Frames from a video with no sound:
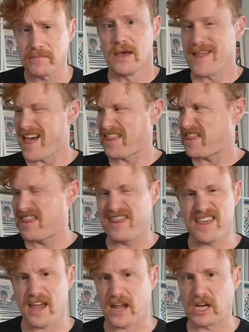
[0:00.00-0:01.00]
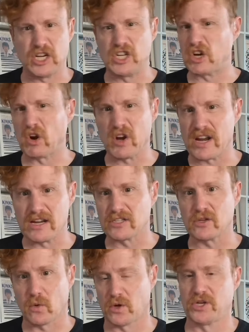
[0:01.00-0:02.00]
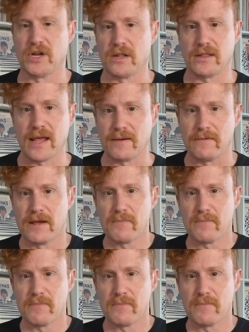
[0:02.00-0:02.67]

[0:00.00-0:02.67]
That thick, dirty distortion that